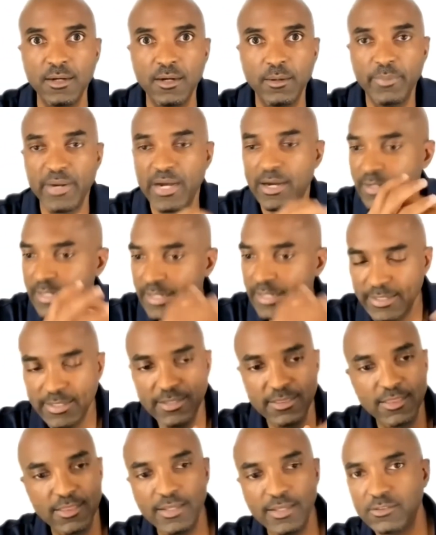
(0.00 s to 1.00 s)
about
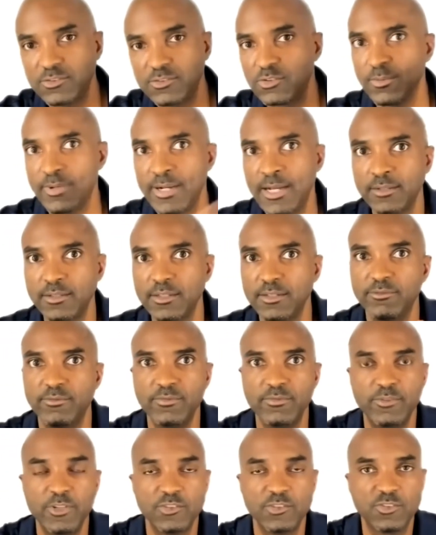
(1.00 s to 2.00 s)
anything surrounding
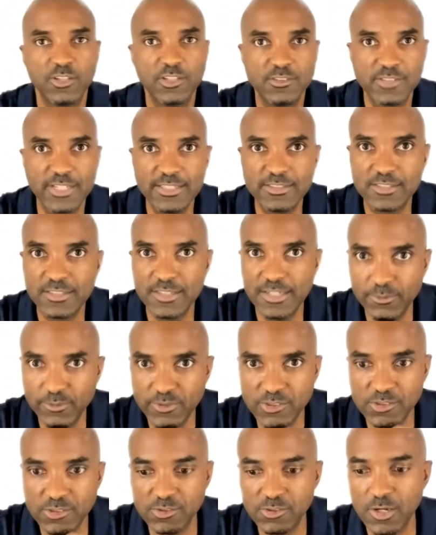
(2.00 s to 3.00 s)
visualization that we
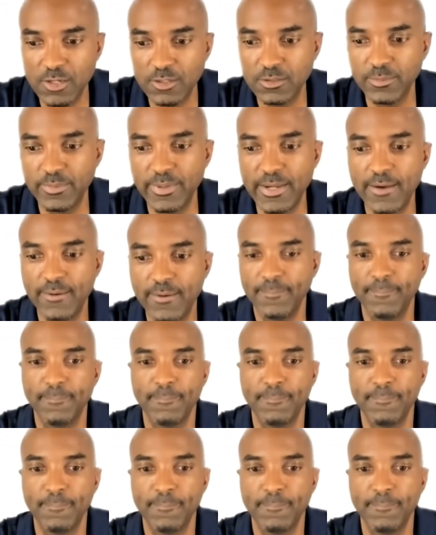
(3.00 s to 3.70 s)
just talked about.